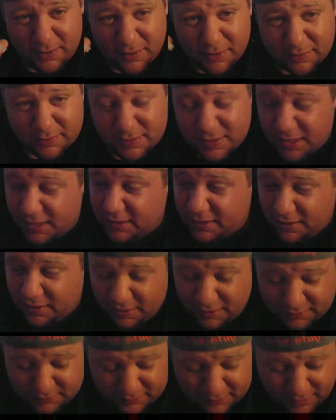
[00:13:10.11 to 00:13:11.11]
or King
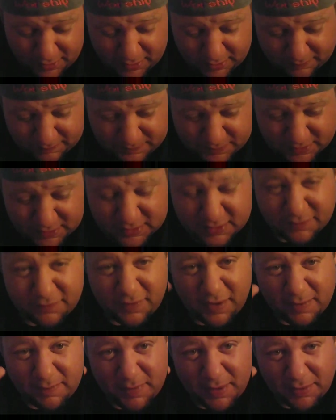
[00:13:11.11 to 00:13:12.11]
Kong
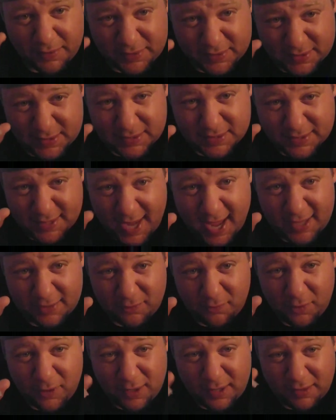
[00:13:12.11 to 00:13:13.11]
65mm, this exact
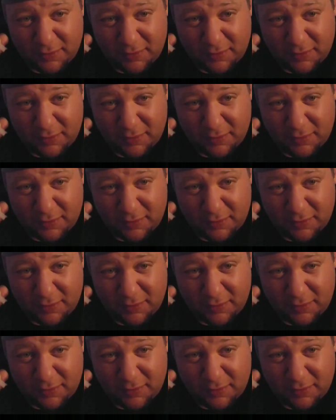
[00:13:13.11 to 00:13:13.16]
one.